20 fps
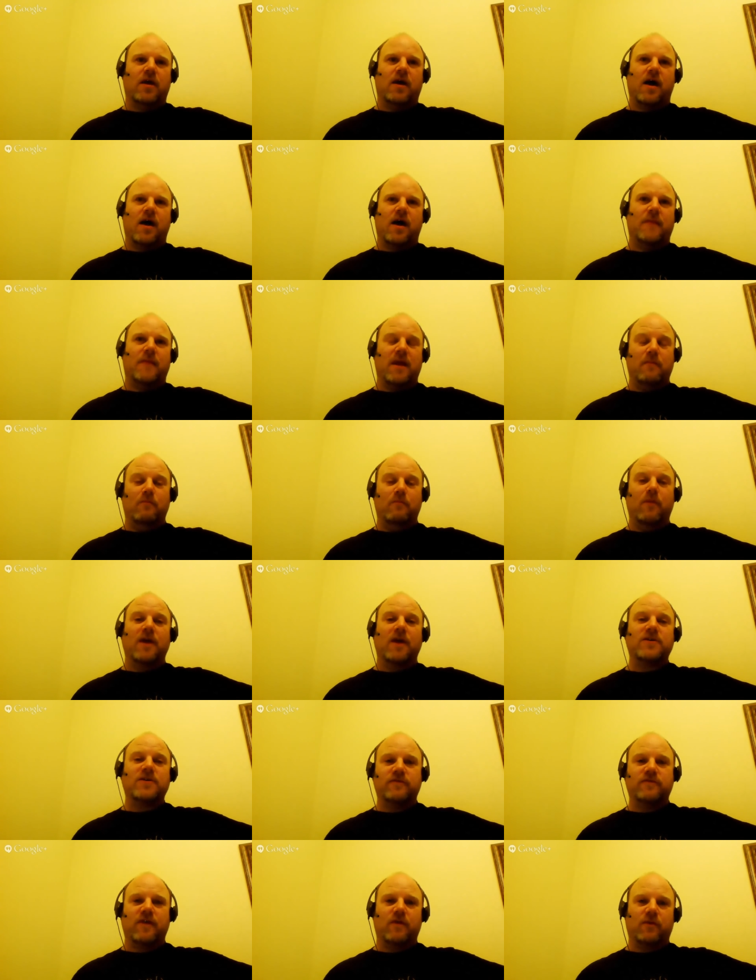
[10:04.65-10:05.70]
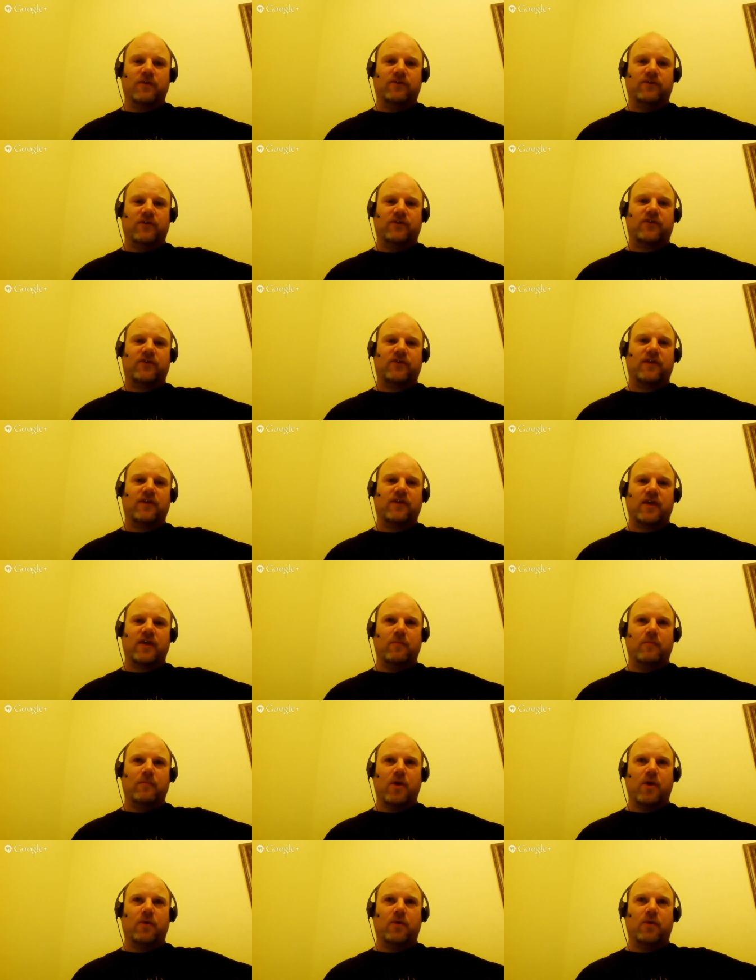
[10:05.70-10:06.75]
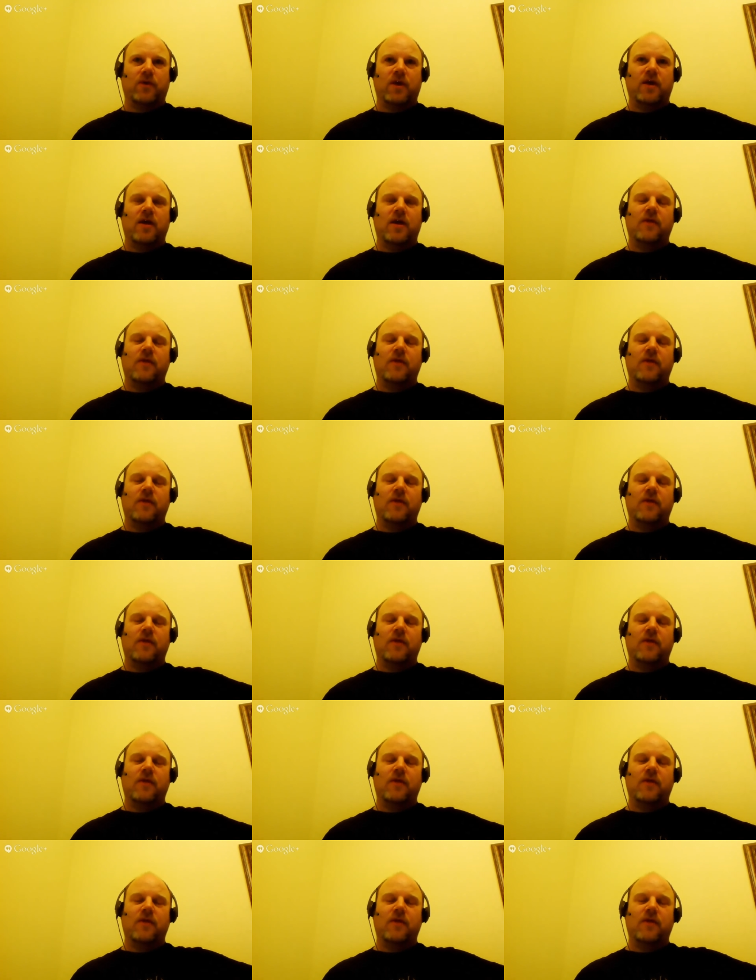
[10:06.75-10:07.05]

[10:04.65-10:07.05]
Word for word: Um, and much of it was discussing both